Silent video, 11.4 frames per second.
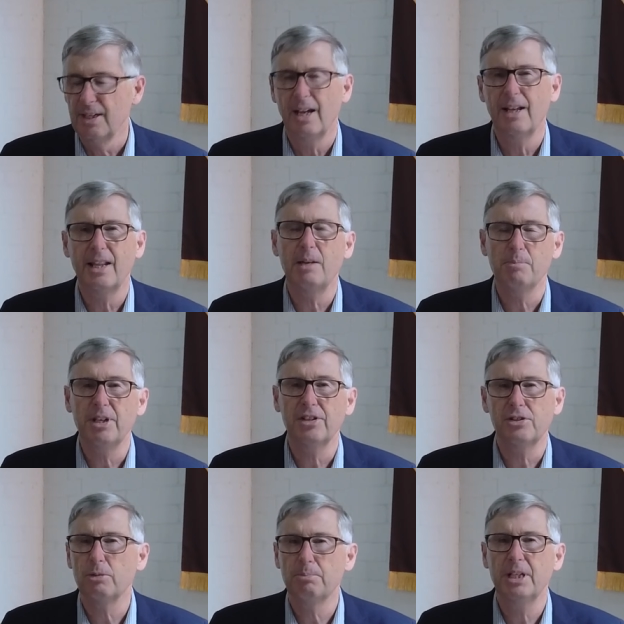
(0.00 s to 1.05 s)
And that
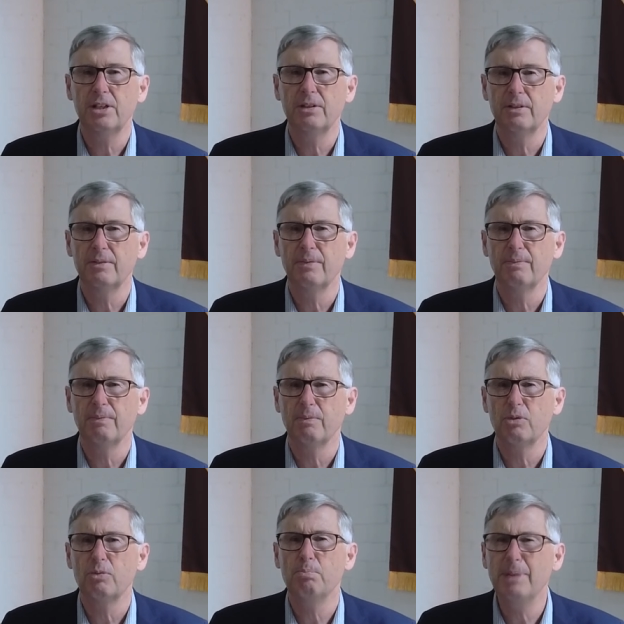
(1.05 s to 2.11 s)
minister had been
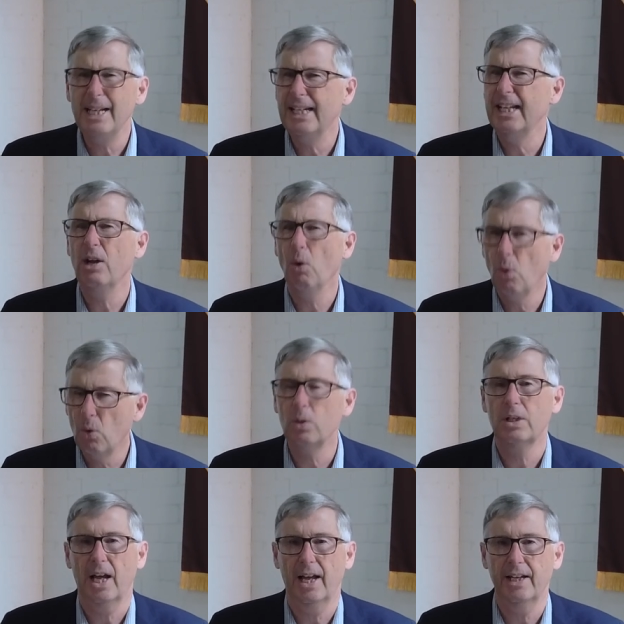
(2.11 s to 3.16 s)
beaming all
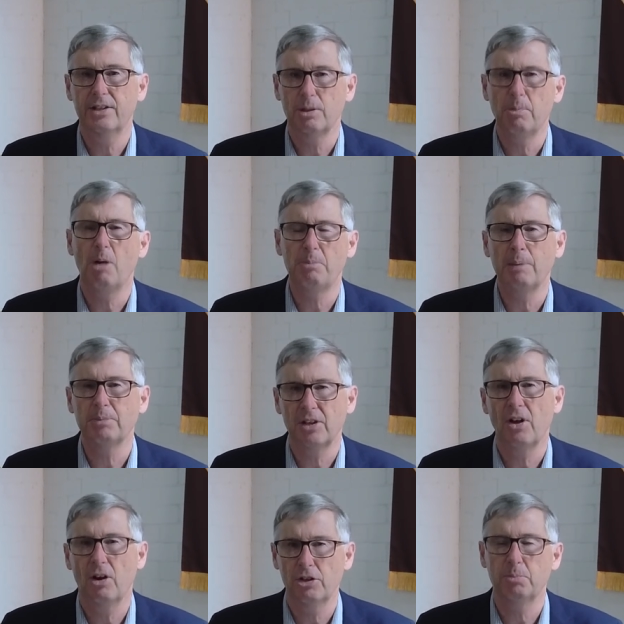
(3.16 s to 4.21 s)
day to pop up to the
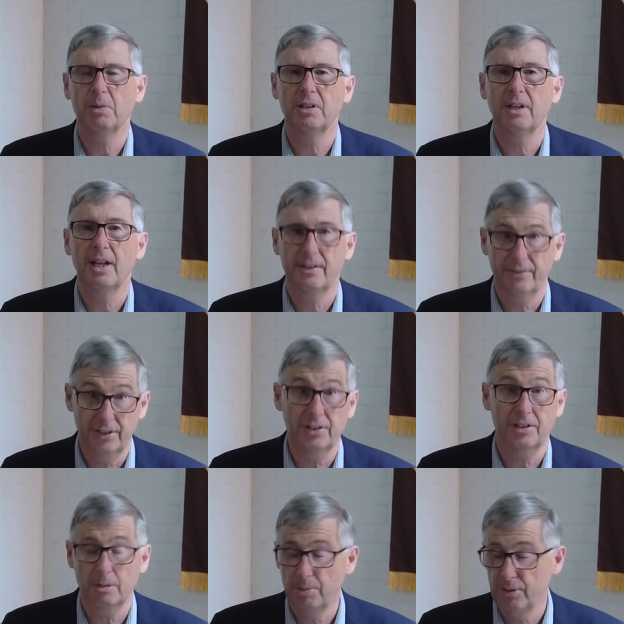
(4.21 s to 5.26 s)
hospital and
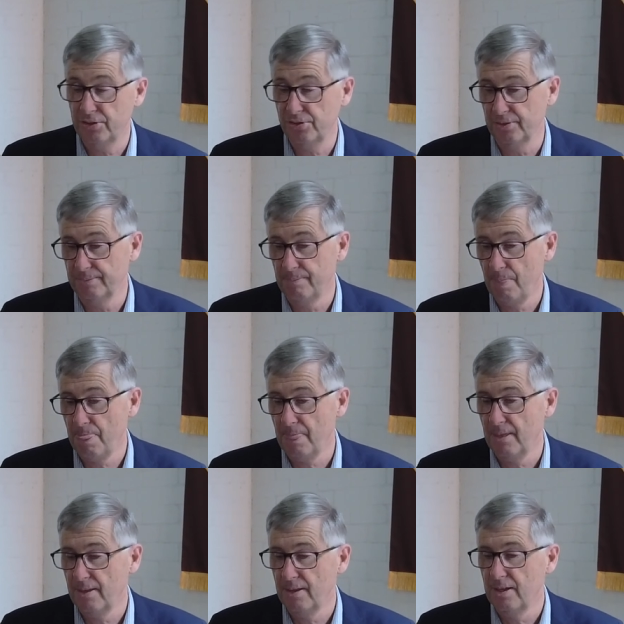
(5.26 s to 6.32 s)
visit the person.
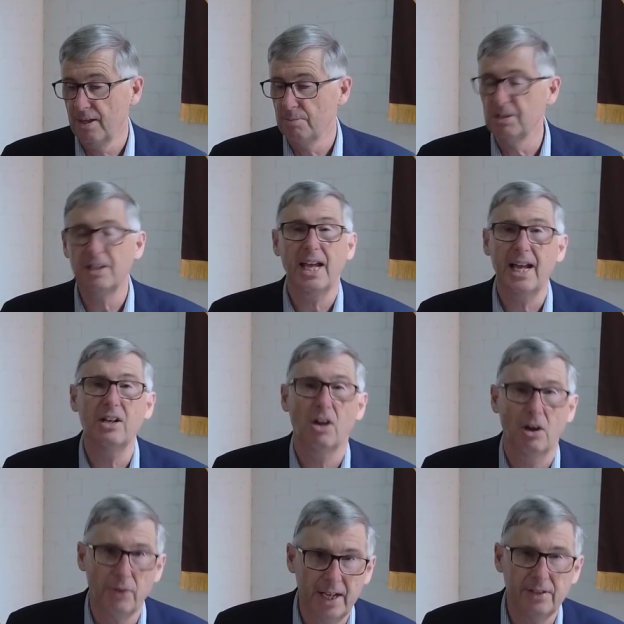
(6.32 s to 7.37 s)
But they hadn't
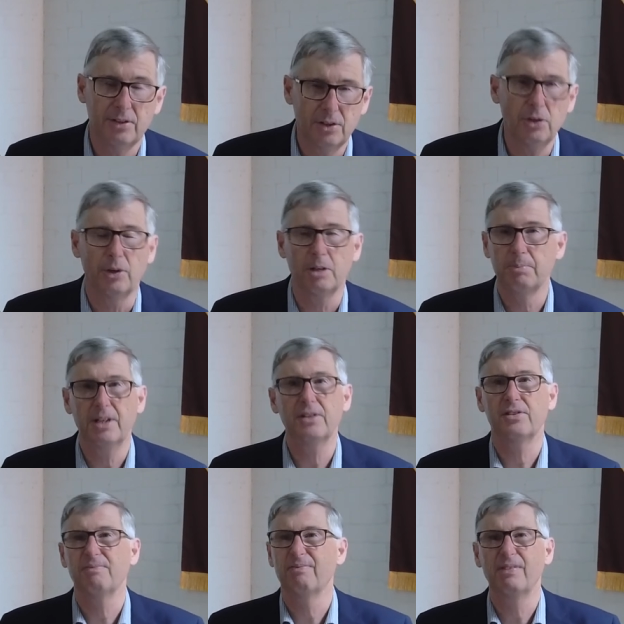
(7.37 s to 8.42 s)
got round to do it
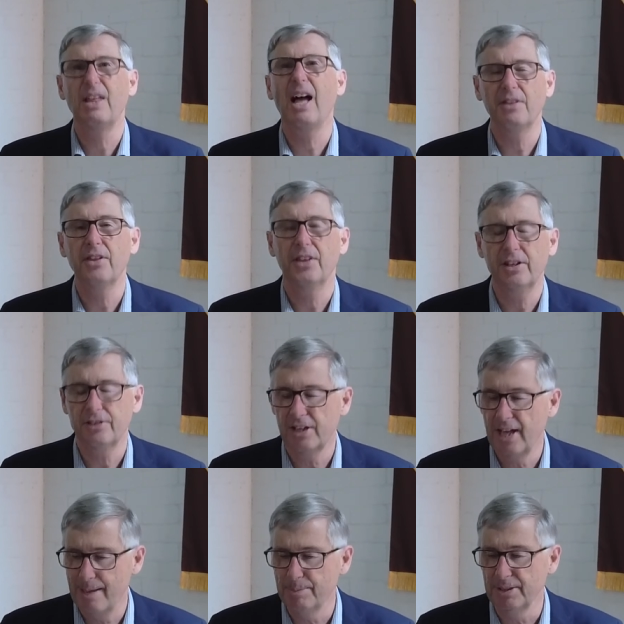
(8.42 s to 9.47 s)
because other things had
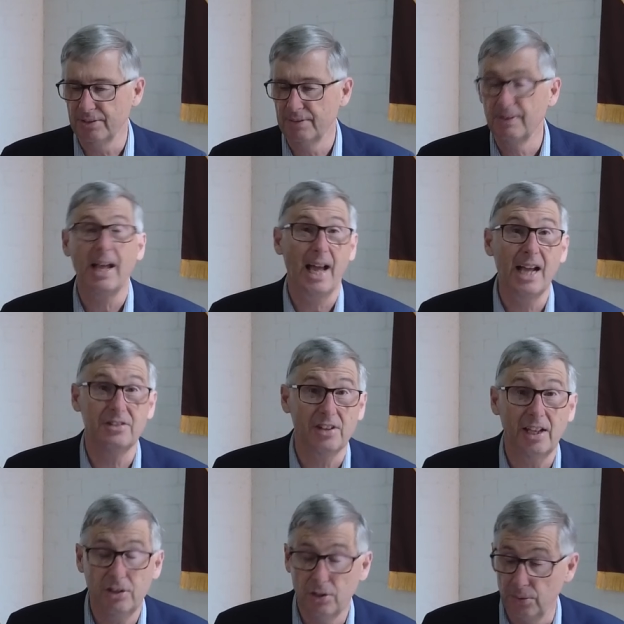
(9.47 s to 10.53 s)
happened, as
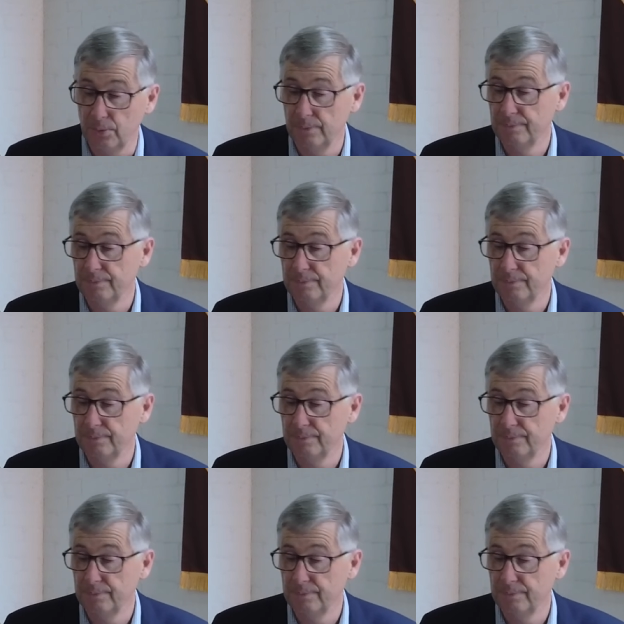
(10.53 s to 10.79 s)
they do.